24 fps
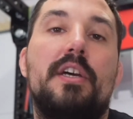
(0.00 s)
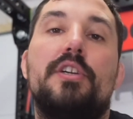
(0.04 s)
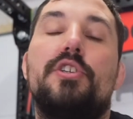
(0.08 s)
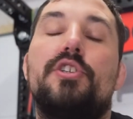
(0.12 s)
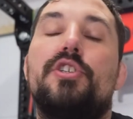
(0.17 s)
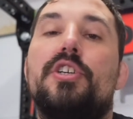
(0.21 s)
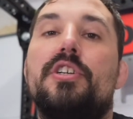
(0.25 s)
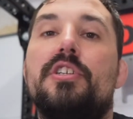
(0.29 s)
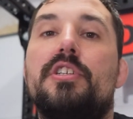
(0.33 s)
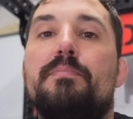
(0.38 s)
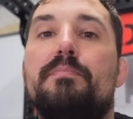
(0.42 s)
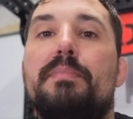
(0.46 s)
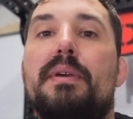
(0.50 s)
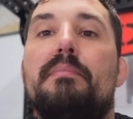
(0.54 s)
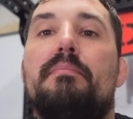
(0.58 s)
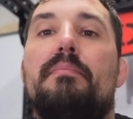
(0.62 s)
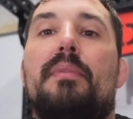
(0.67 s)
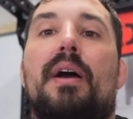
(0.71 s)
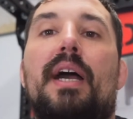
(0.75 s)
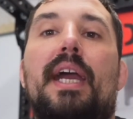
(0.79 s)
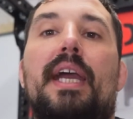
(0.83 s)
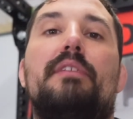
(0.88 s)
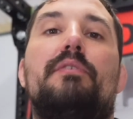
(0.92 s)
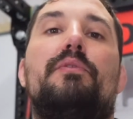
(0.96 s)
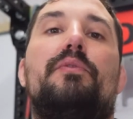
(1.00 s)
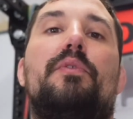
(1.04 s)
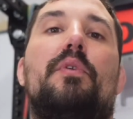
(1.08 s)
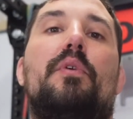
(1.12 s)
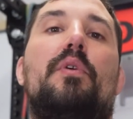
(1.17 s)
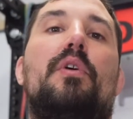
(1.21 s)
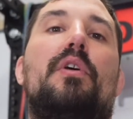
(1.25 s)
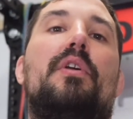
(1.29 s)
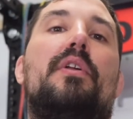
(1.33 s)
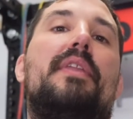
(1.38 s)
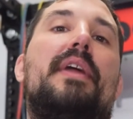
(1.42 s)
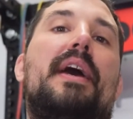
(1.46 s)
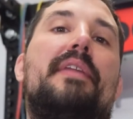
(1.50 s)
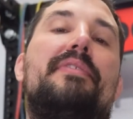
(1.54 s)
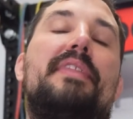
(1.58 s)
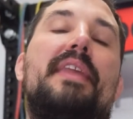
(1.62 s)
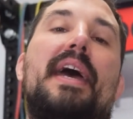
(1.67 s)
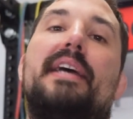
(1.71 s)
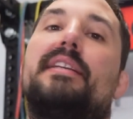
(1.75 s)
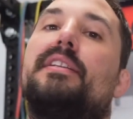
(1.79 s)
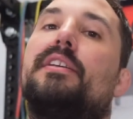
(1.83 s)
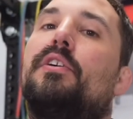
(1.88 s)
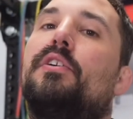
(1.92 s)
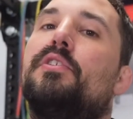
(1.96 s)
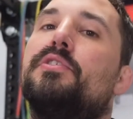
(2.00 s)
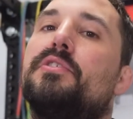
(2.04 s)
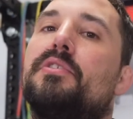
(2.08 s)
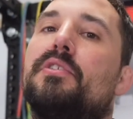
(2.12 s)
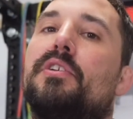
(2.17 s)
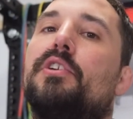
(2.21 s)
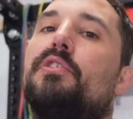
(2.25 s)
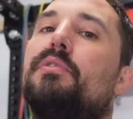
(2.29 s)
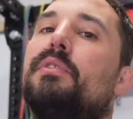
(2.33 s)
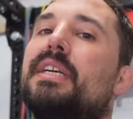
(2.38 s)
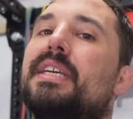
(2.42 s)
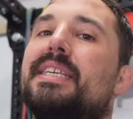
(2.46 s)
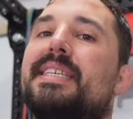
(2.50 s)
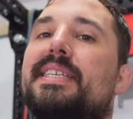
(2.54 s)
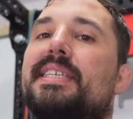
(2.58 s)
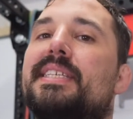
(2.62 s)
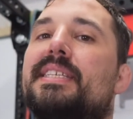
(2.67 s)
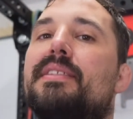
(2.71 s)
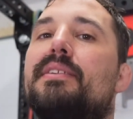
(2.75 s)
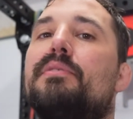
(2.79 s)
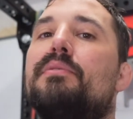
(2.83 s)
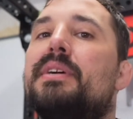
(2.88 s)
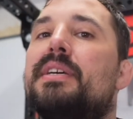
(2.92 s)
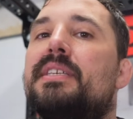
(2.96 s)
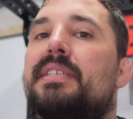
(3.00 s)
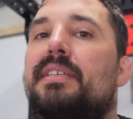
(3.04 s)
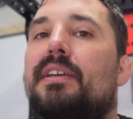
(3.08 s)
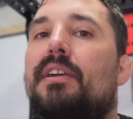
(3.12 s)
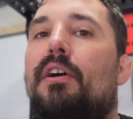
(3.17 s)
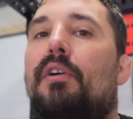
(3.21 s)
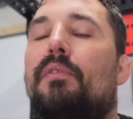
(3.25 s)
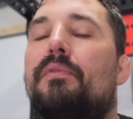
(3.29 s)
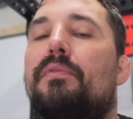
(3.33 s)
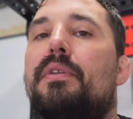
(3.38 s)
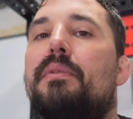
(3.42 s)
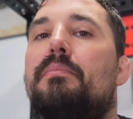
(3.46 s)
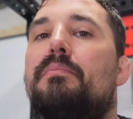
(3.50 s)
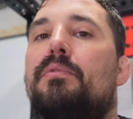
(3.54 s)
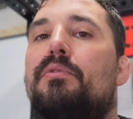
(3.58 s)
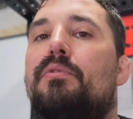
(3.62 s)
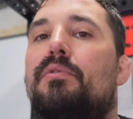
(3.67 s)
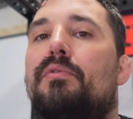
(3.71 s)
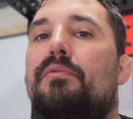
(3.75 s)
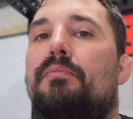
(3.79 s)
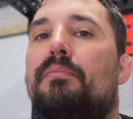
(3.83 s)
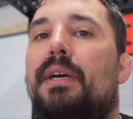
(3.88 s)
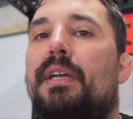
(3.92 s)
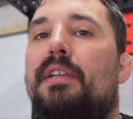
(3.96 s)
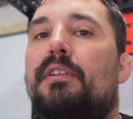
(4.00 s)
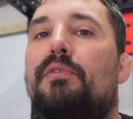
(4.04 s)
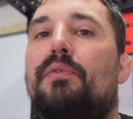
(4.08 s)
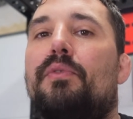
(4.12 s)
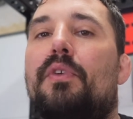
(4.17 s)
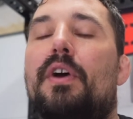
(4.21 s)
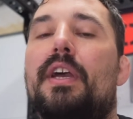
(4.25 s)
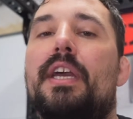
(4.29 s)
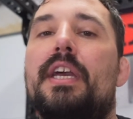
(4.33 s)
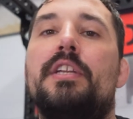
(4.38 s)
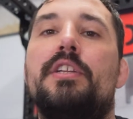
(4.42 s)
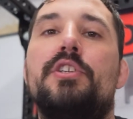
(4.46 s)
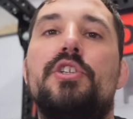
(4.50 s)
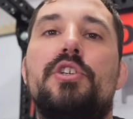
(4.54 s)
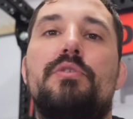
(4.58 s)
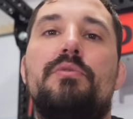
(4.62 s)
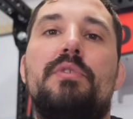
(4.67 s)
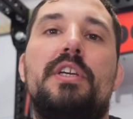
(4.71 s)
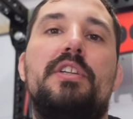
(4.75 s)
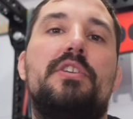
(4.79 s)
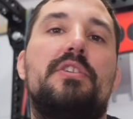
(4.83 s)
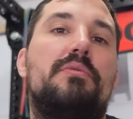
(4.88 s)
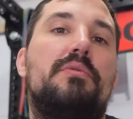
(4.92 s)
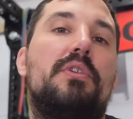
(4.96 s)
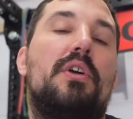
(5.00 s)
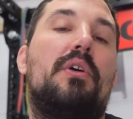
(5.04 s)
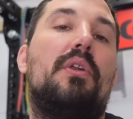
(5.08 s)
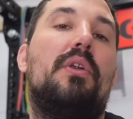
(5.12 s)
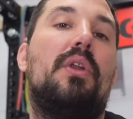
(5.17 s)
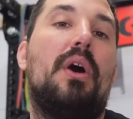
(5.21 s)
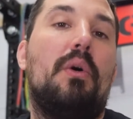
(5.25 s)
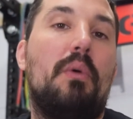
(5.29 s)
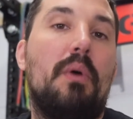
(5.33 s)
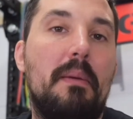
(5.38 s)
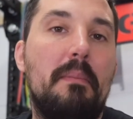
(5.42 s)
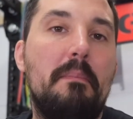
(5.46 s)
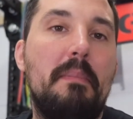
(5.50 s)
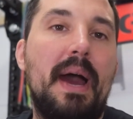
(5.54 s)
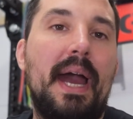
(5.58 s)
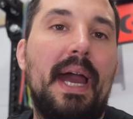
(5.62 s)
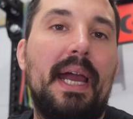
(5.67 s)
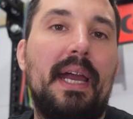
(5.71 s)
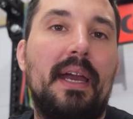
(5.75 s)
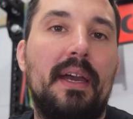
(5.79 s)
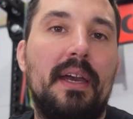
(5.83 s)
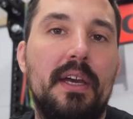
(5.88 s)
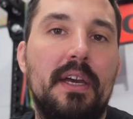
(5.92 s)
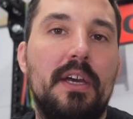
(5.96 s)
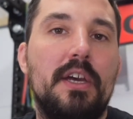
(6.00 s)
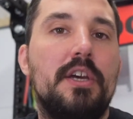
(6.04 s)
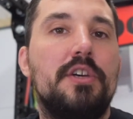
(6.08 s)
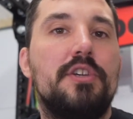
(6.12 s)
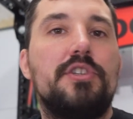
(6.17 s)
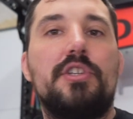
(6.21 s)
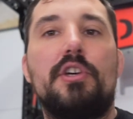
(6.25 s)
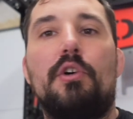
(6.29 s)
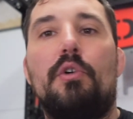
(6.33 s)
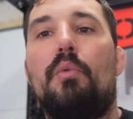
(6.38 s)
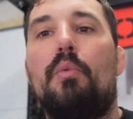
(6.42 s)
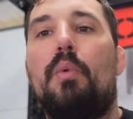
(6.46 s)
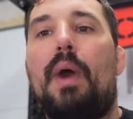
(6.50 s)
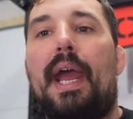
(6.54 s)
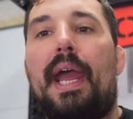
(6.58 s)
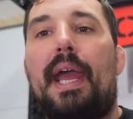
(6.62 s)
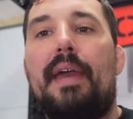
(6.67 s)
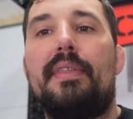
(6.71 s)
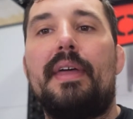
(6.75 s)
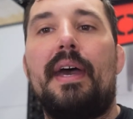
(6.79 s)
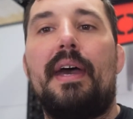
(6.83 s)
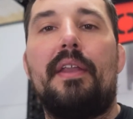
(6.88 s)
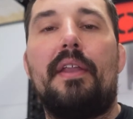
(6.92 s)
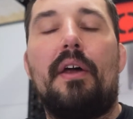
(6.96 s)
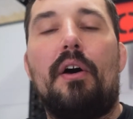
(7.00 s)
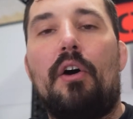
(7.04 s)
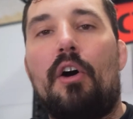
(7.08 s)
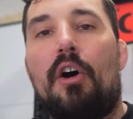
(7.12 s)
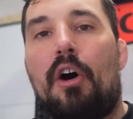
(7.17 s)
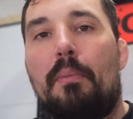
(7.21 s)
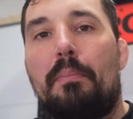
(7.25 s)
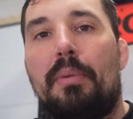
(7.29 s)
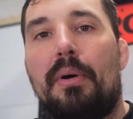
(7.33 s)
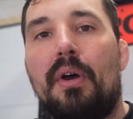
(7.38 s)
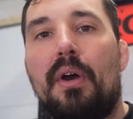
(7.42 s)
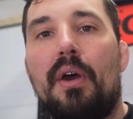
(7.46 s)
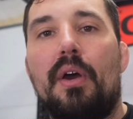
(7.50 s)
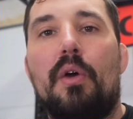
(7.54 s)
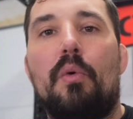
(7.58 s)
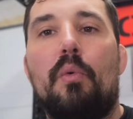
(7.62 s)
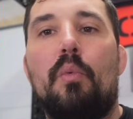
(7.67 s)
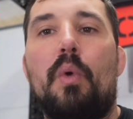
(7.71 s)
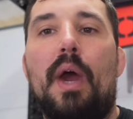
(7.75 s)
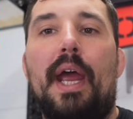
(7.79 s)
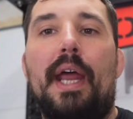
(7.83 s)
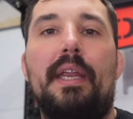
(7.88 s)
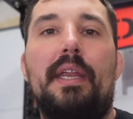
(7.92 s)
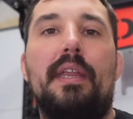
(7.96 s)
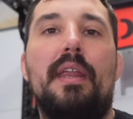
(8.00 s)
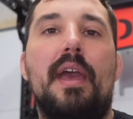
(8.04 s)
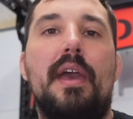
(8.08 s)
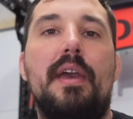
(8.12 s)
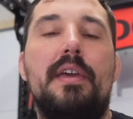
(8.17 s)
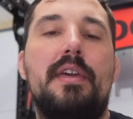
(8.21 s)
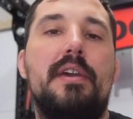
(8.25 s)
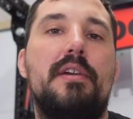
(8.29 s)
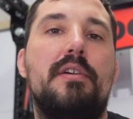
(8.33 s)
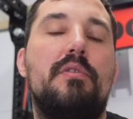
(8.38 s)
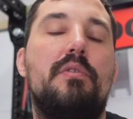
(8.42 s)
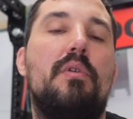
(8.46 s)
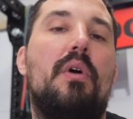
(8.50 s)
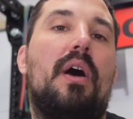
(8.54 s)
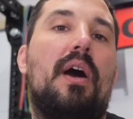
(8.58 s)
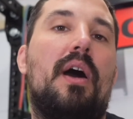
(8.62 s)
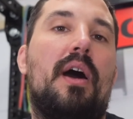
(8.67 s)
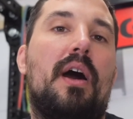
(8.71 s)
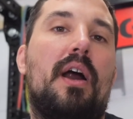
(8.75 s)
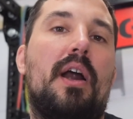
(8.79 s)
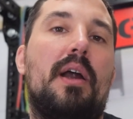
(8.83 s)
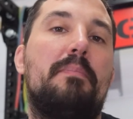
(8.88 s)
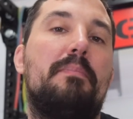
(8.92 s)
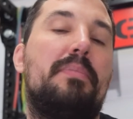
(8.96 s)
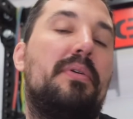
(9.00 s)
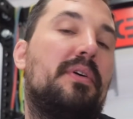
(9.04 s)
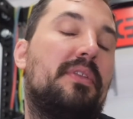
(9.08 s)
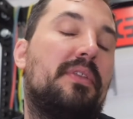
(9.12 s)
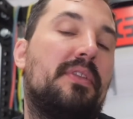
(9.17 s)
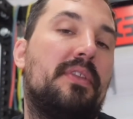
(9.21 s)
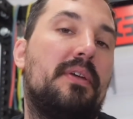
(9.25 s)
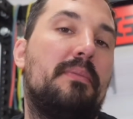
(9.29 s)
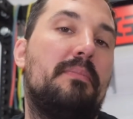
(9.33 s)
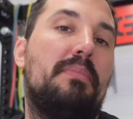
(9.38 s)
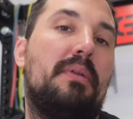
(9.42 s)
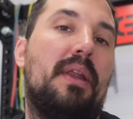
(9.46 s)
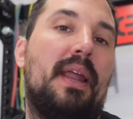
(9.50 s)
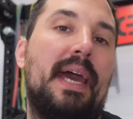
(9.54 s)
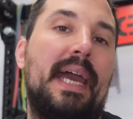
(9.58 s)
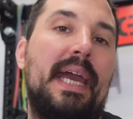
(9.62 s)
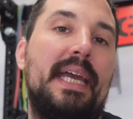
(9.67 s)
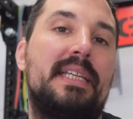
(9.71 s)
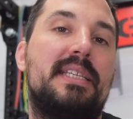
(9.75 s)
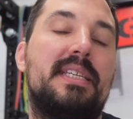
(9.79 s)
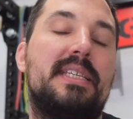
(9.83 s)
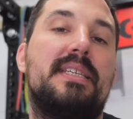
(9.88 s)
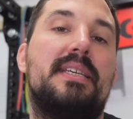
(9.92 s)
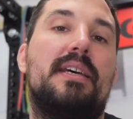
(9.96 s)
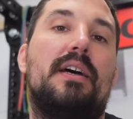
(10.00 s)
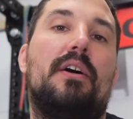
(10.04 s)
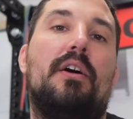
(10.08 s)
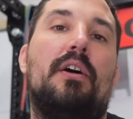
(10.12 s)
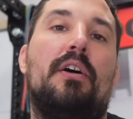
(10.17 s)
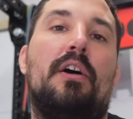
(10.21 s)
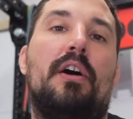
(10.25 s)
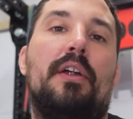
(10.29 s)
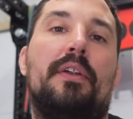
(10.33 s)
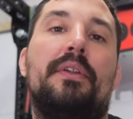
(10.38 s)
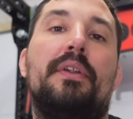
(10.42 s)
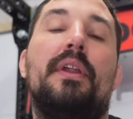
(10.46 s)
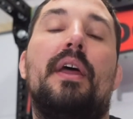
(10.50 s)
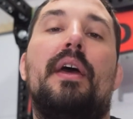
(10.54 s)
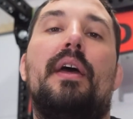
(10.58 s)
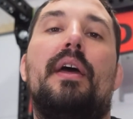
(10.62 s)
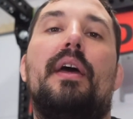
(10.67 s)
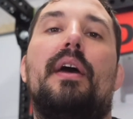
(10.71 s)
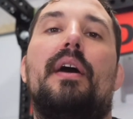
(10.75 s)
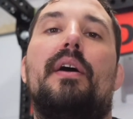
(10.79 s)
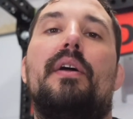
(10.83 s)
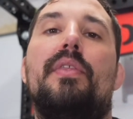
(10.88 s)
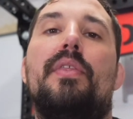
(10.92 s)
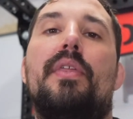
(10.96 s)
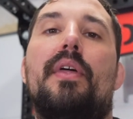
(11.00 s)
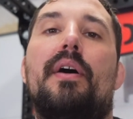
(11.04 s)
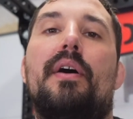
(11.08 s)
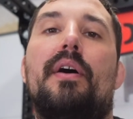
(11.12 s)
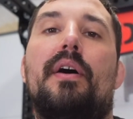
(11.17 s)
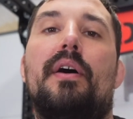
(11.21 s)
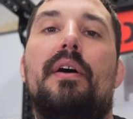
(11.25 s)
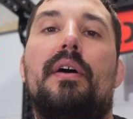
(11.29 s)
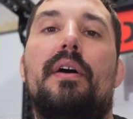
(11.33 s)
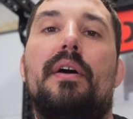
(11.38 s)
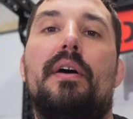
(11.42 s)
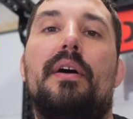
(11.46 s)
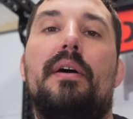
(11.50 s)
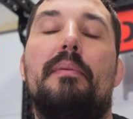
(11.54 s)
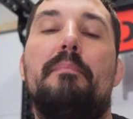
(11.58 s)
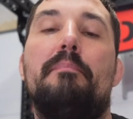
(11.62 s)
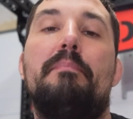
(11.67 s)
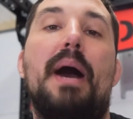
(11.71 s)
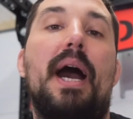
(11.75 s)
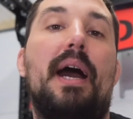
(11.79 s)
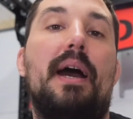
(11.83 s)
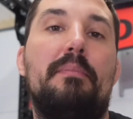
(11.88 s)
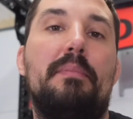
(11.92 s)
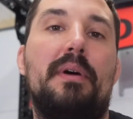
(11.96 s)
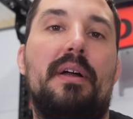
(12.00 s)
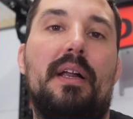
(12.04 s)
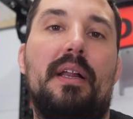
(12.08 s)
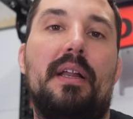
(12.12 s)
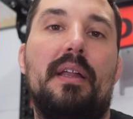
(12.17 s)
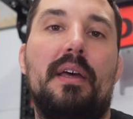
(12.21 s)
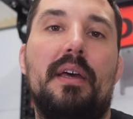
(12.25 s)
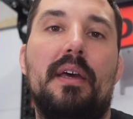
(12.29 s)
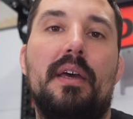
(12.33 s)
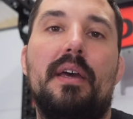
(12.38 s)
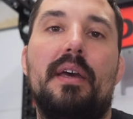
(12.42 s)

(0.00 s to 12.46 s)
Just be mindful that that also increases the risk of the movement for injury to your lower back. So weigh that up when you are putting the plates on the barbell.